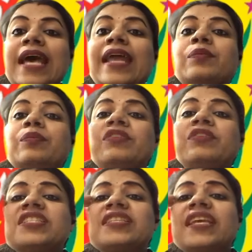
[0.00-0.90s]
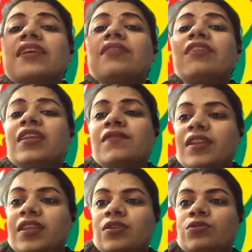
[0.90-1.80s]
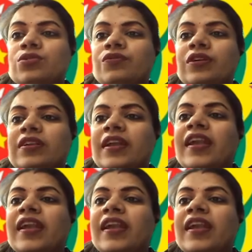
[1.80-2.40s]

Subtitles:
and which is like very, very useful,